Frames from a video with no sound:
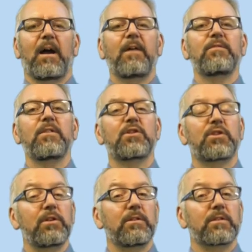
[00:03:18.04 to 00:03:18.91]
After the
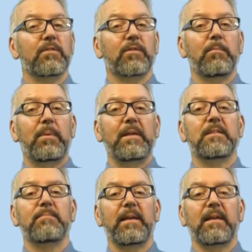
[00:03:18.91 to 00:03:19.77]
students have
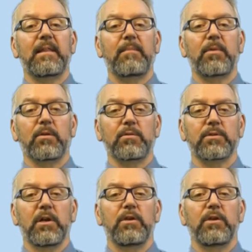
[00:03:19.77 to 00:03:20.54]
completed making their models,